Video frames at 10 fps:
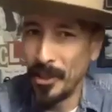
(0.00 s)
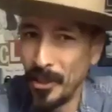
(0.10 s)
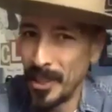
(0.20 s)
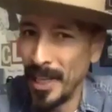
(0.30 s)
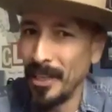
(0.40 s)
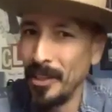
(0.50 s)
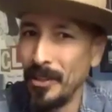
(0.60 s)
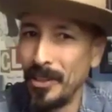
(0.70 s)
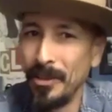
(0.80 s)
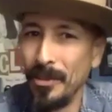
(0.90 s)
huge thank
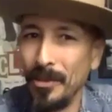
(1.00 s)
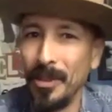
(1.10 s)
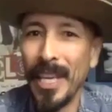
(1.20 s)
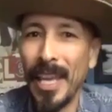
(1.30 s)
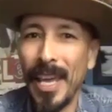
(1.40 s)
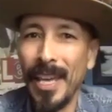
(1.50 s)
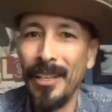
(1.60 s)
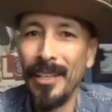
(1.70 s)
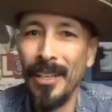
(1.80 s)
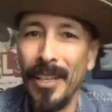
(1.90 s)
you to
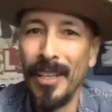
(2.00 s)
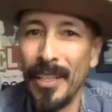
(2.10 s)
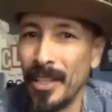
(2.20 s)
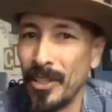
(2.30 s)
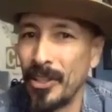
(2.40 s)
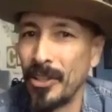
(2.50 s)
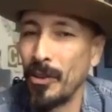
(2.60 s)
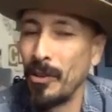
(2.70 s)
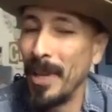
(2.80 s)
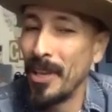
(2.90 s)
LeighAnn
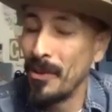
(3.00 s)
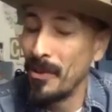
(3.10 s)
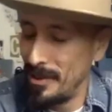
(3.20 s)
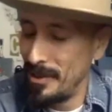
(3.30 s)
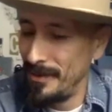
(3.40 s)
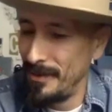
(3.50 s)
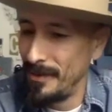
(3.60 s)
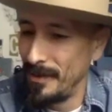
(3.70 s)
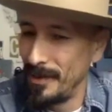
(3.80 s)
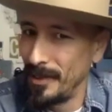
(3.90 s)
Sotomayor.
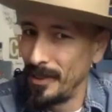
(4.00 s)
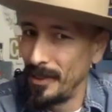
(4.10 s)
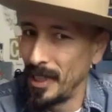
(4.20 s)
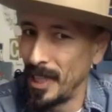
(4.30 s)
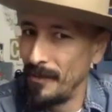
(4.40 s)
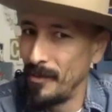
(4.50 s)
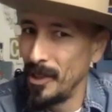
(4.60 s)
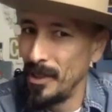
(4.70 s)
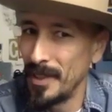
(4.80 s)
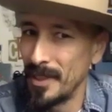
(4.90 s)
Life
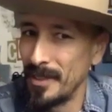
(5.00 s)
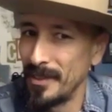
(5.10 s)
moves.